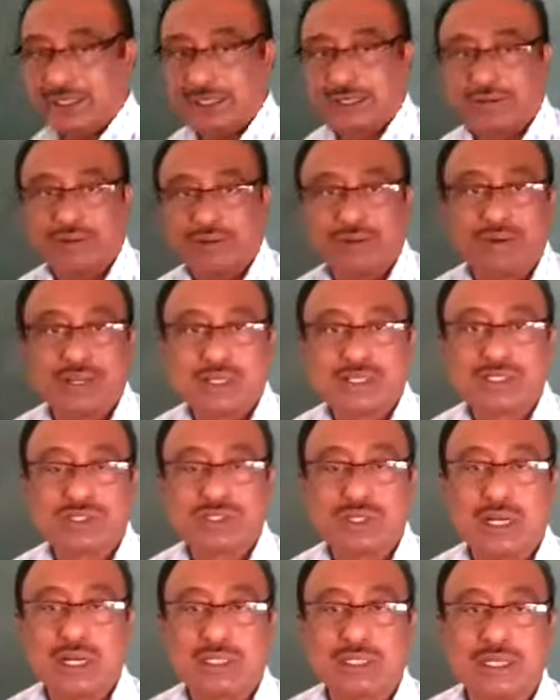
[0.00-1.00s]
Right. Everyone
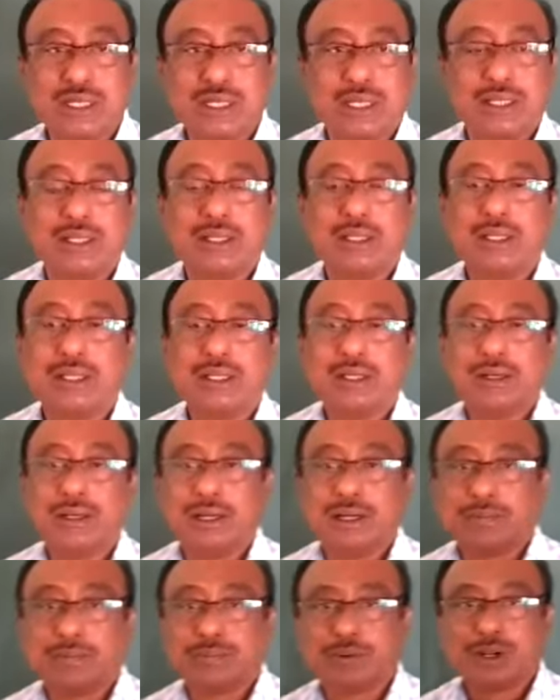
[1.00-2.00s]
start the
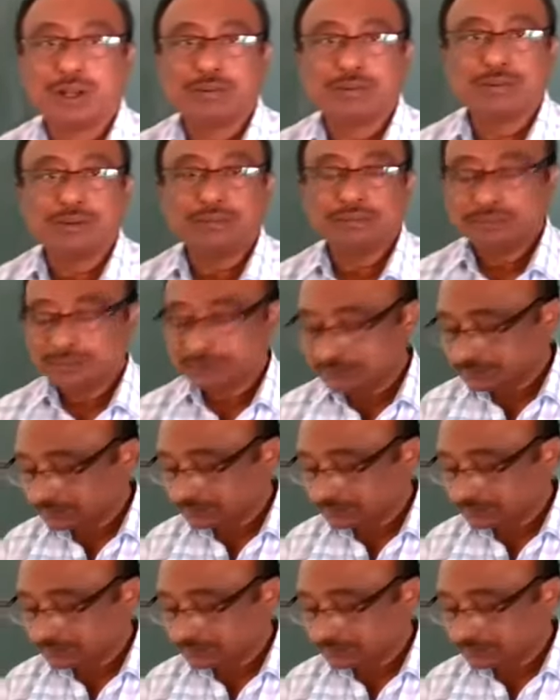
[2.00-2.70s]
problem.